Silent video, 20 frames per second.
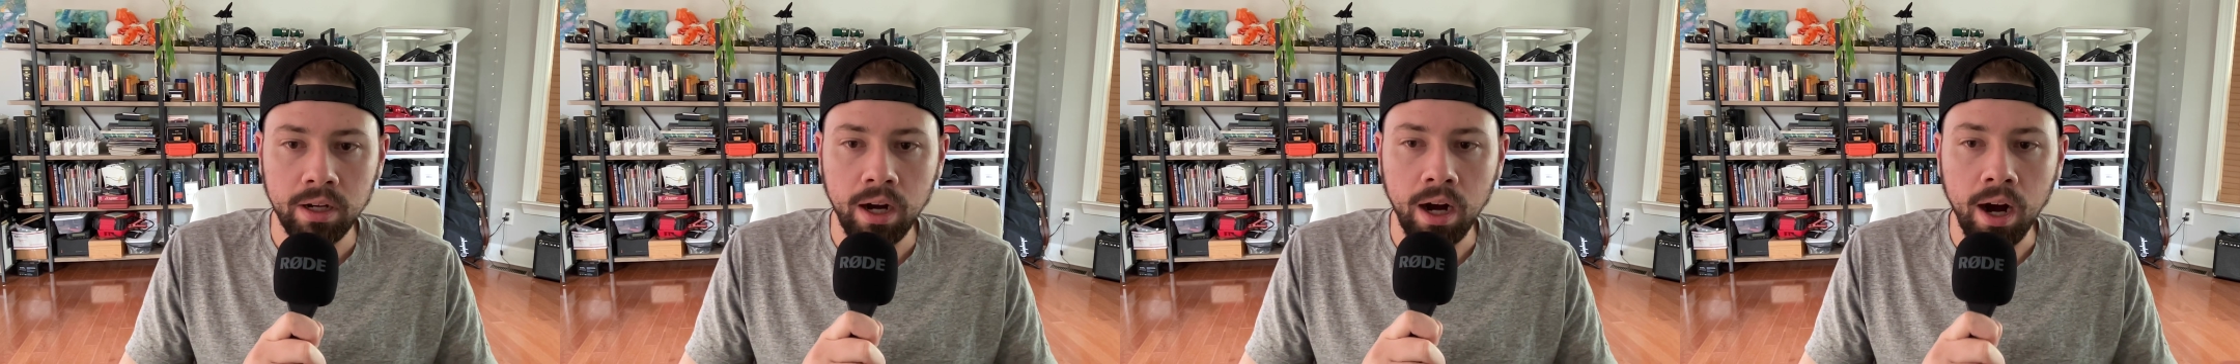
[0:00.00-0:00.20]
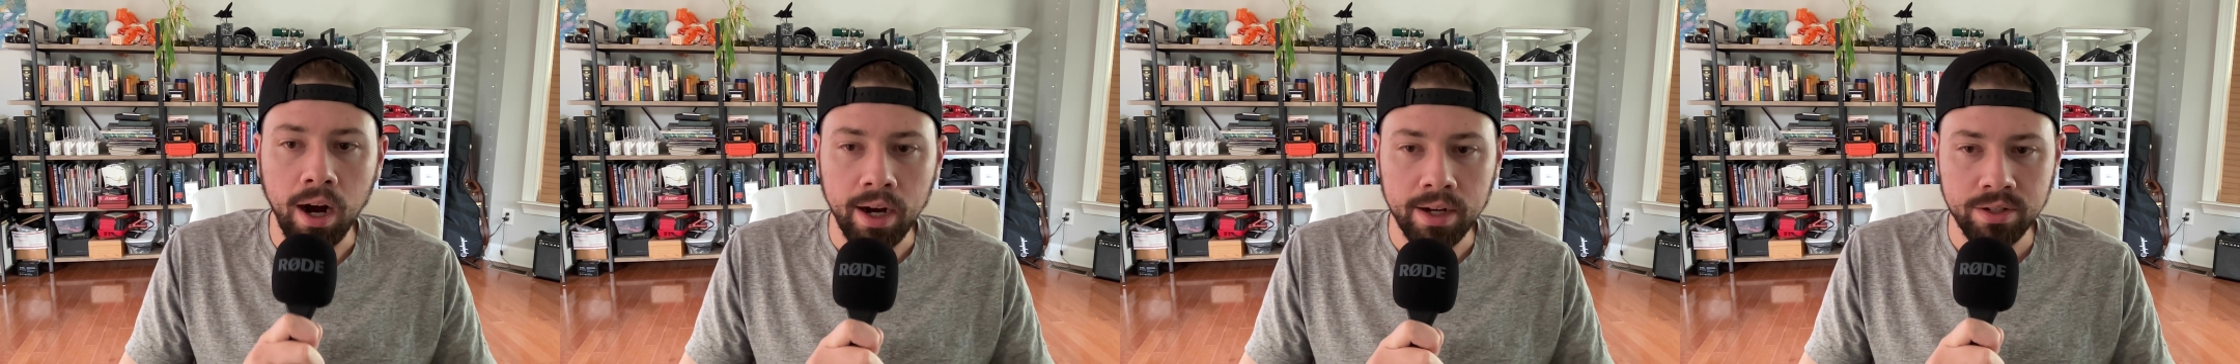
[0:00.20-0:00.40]

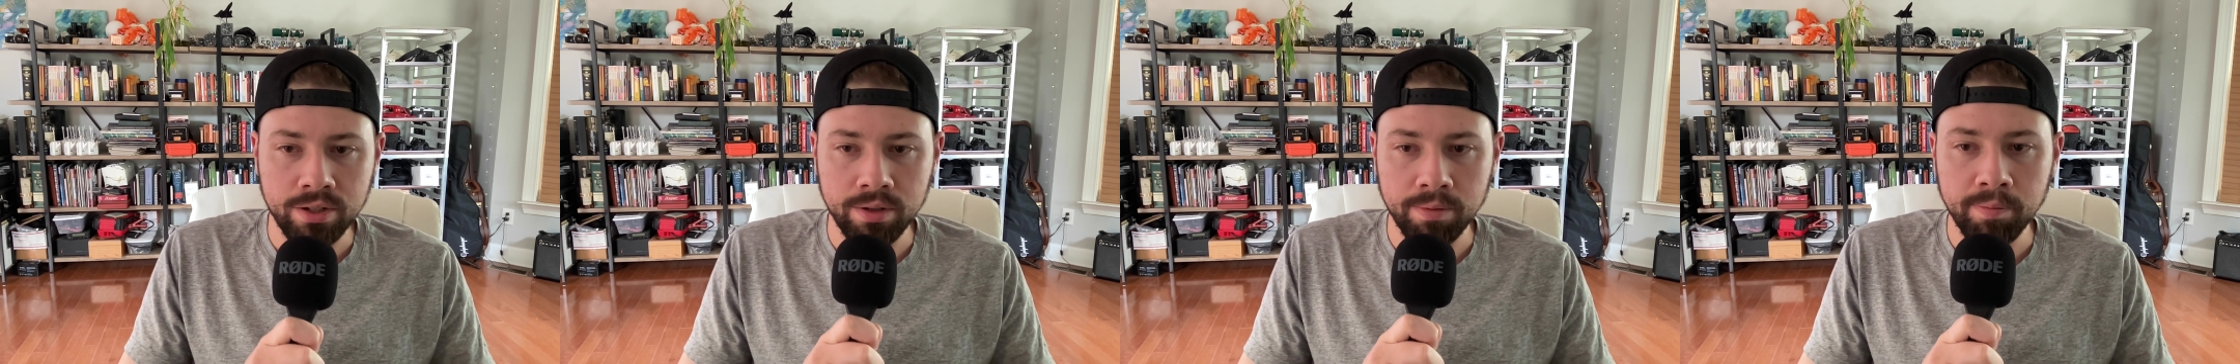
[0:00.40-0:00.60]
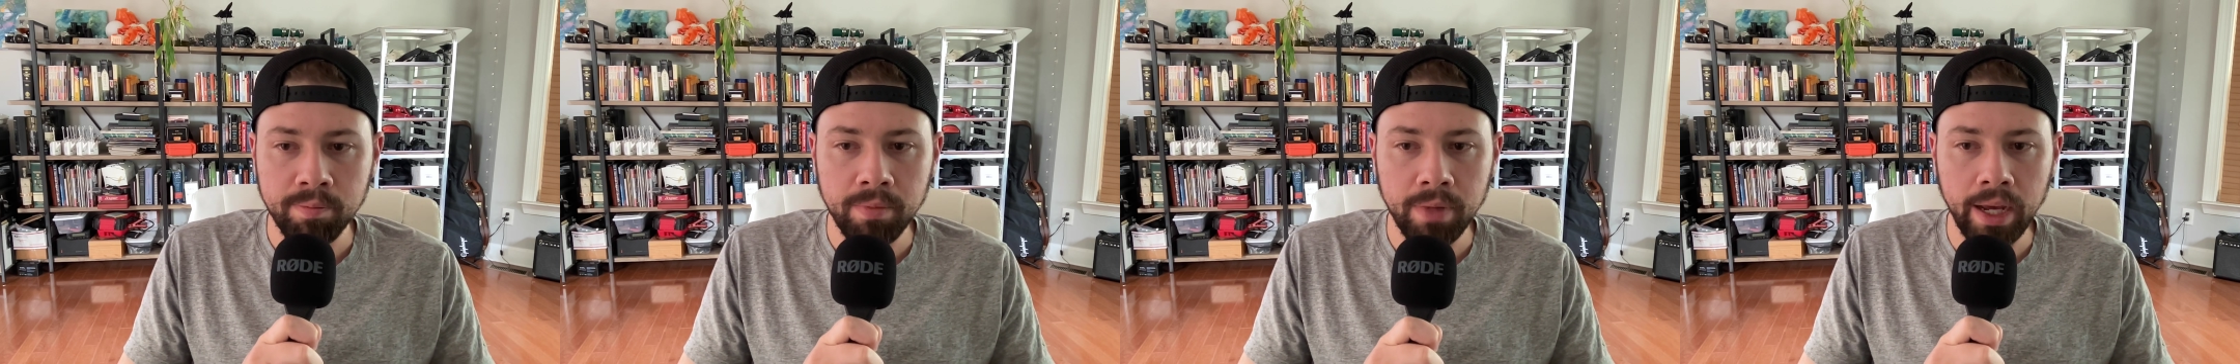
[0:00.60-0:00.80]

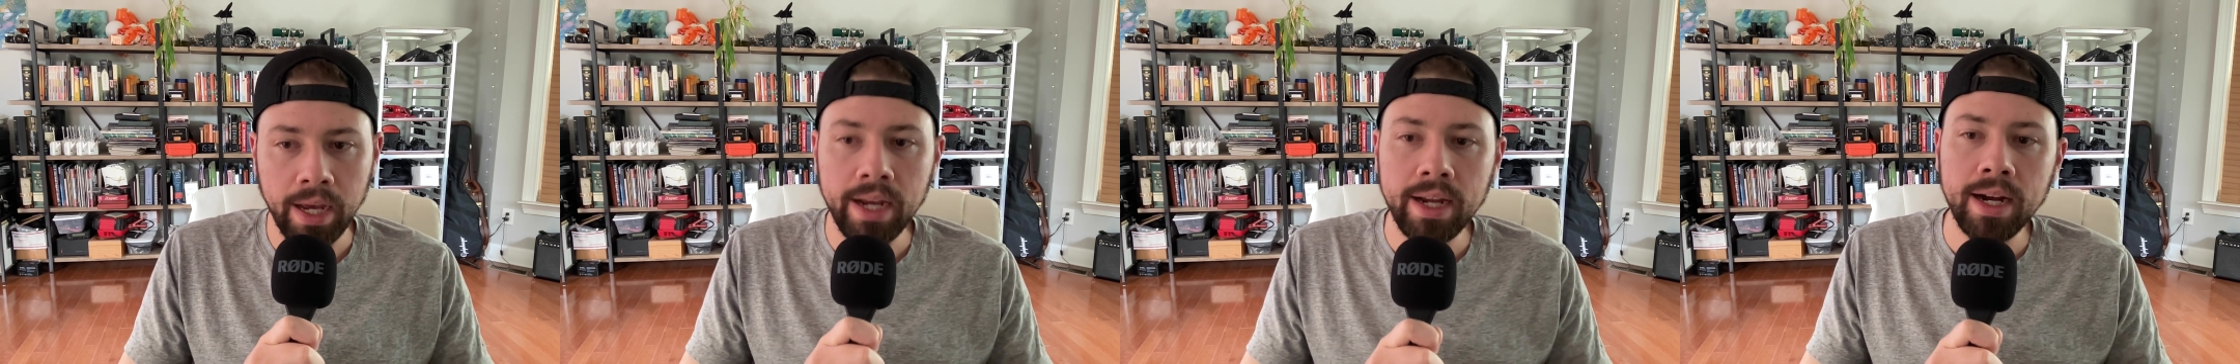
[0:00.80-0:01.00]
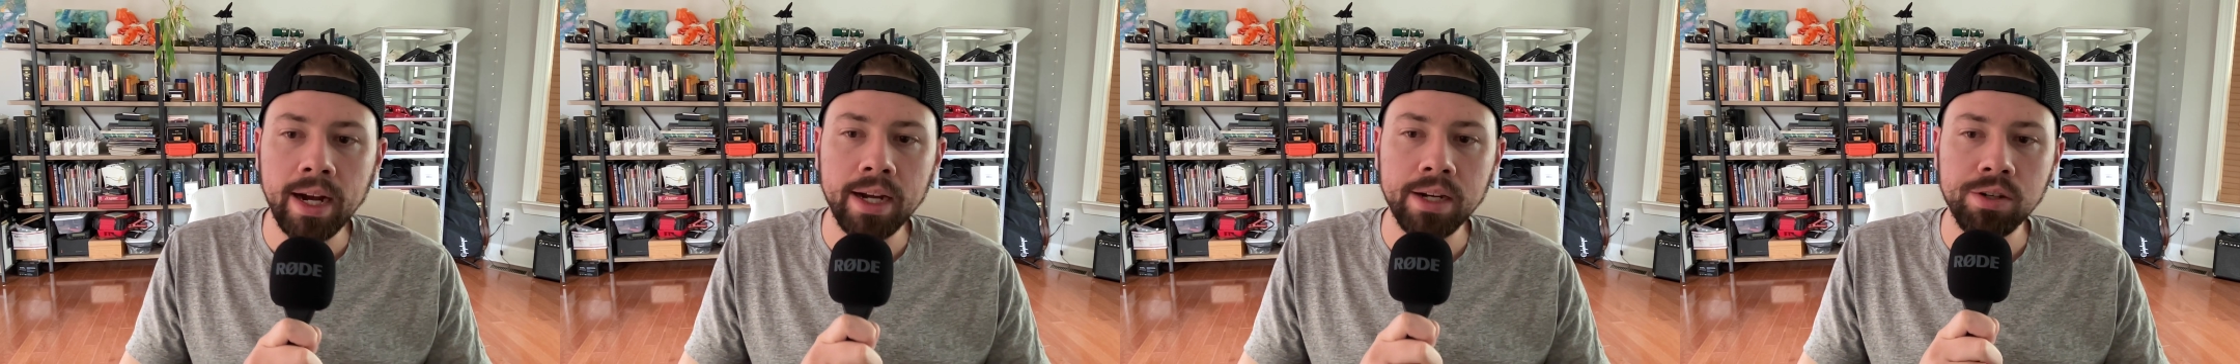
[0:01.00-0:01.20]
awesome
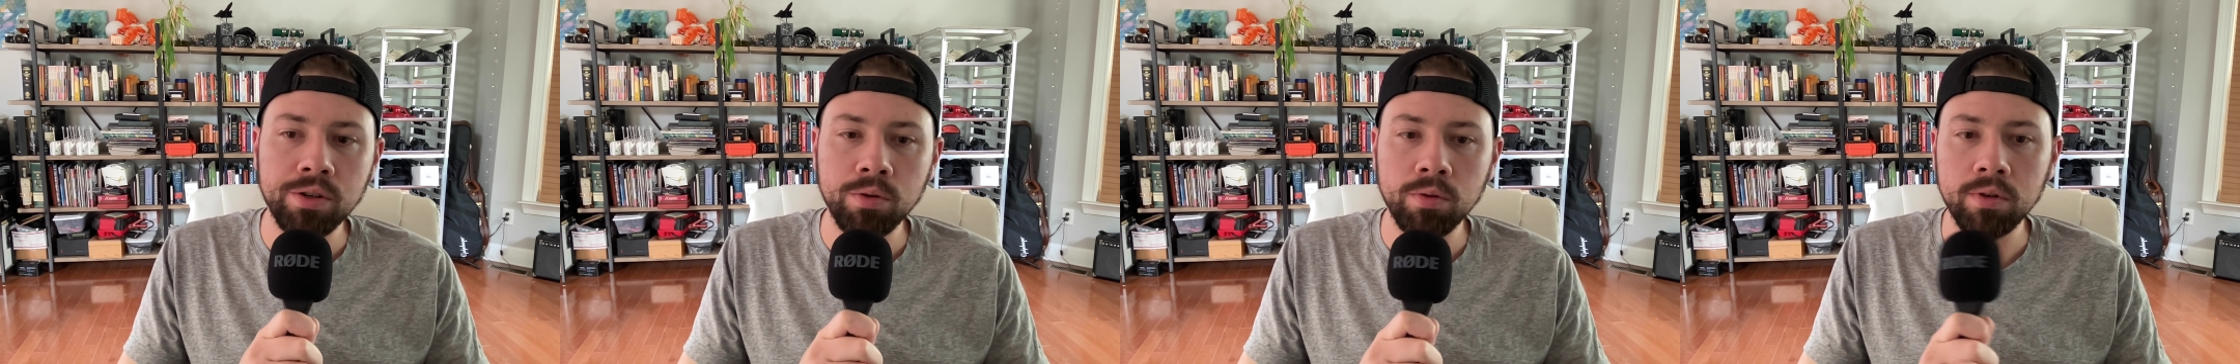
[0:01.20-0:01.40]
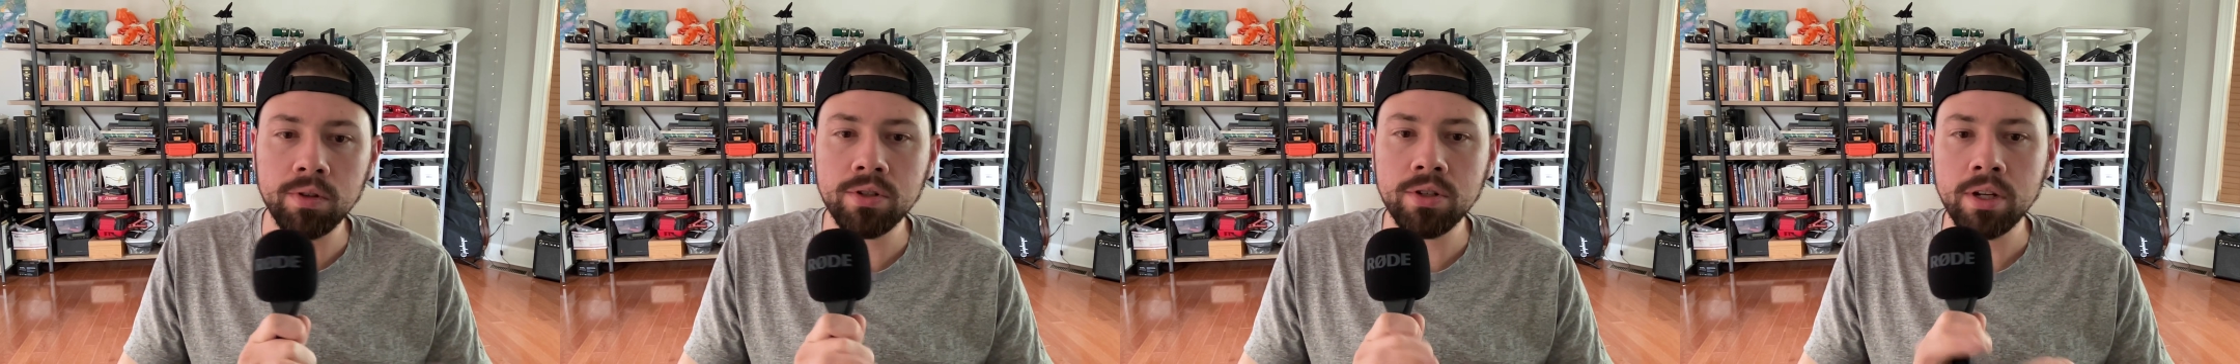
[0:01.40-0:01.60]
AI
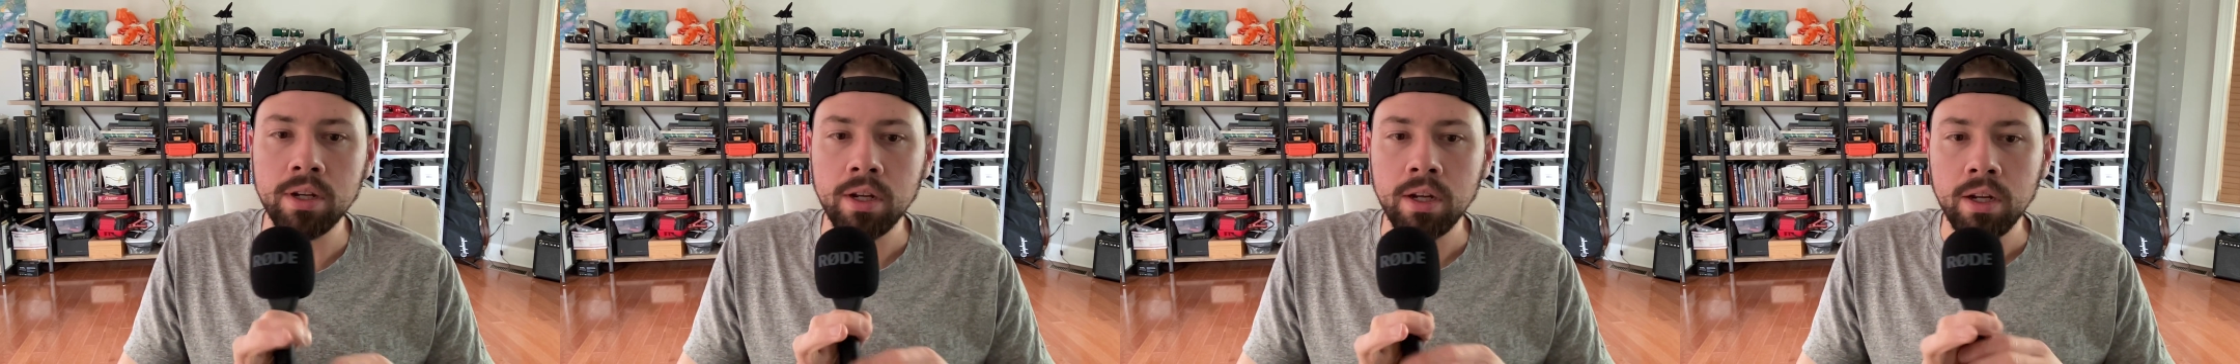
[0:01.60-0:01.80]
tools,